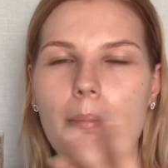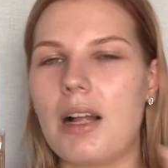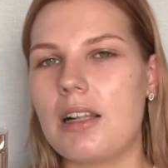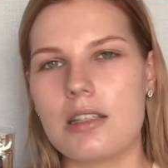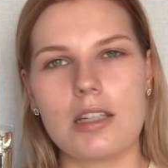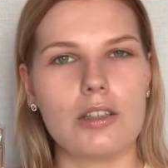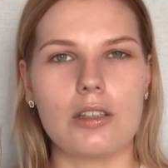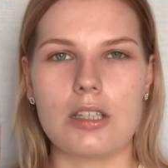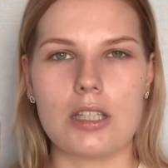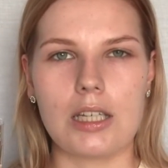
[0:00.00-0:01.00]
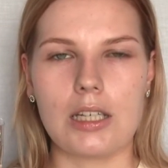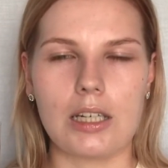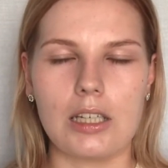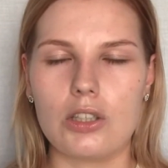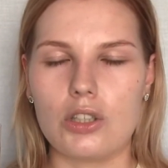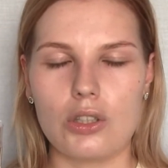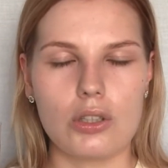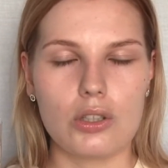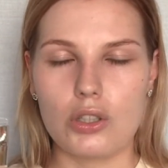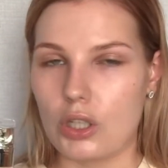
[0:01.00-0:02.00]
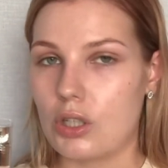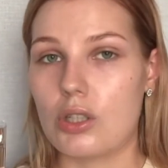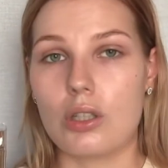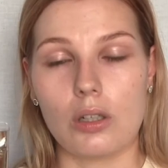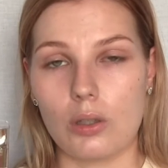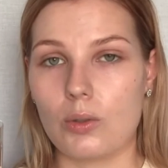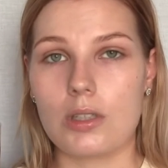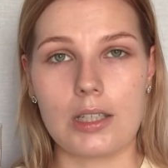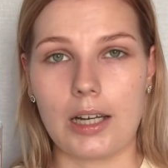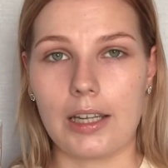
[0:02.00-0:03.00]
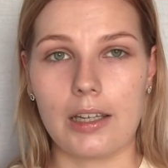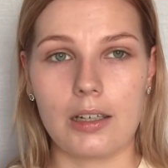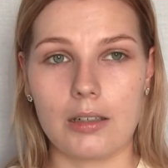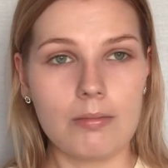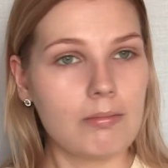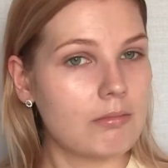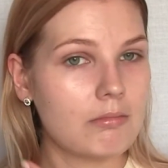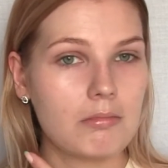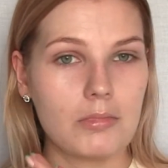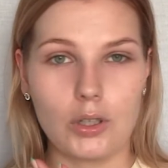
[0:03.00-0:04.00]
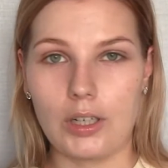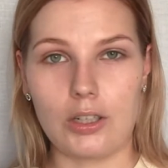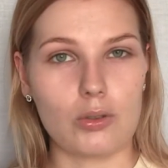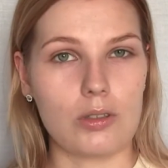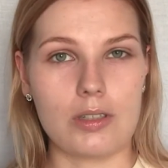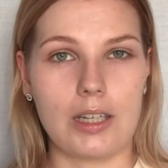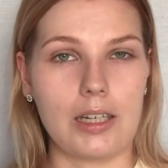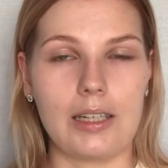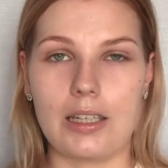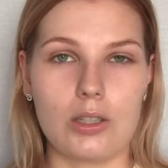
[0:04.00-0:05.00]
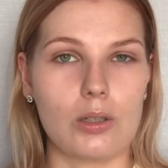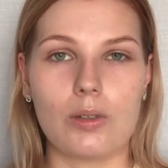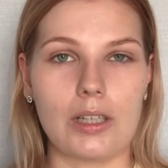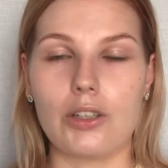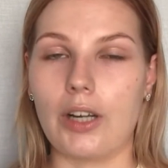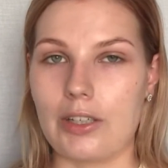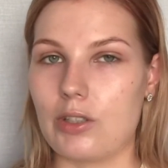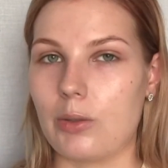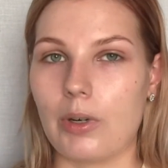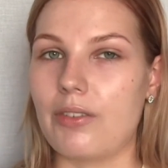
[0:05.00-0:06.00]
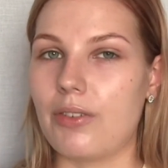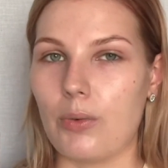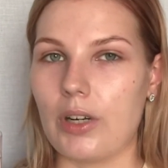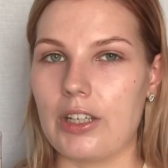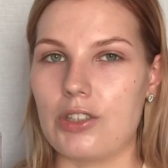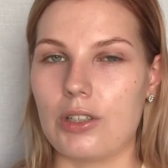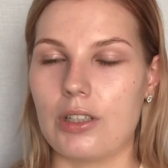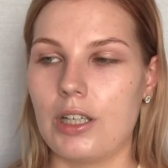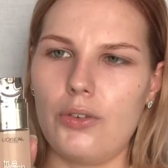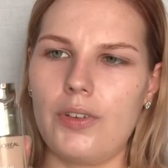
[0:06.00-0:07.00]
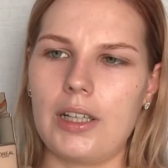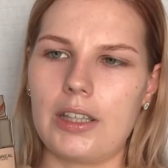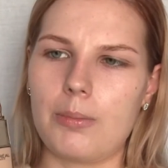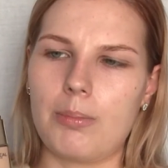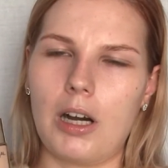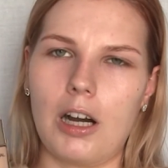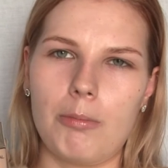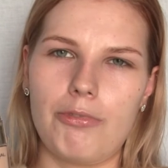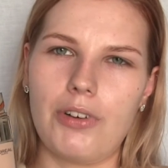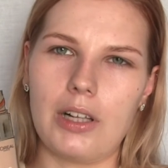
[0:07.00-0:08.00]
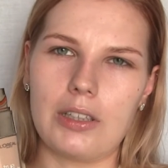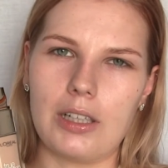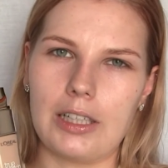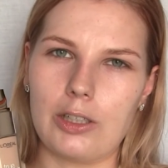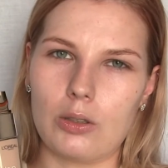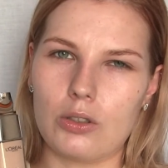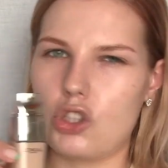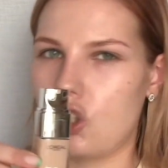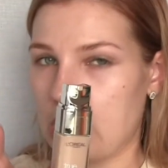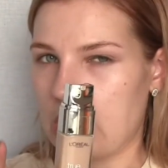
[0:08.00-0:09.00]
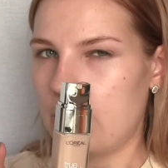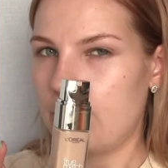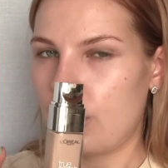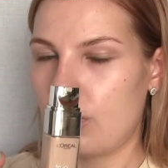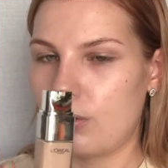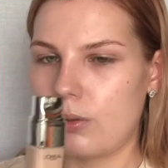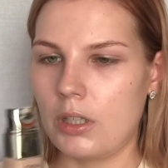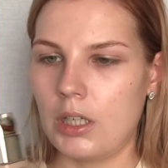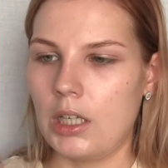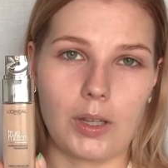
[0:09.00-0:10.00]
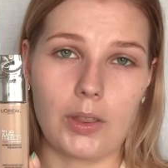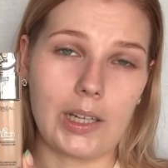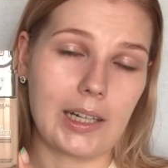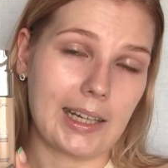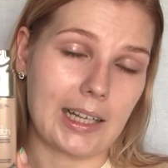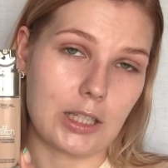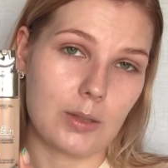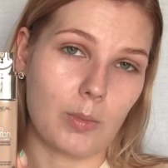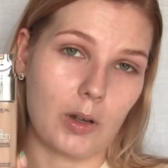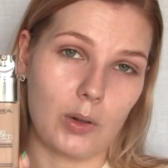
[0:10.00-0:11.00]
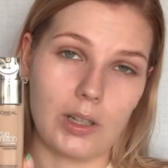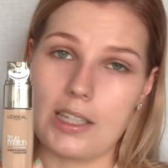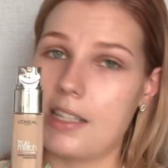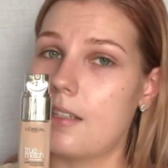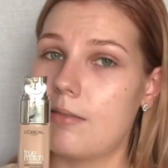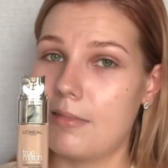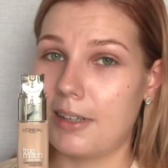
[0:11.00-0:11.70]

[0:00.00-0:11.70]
melts into the skin and it just looks like your natural skin. It doesn't look like you're actually wearing foundation. I do feel like the pump felt a little cheap though, but the glass bottle is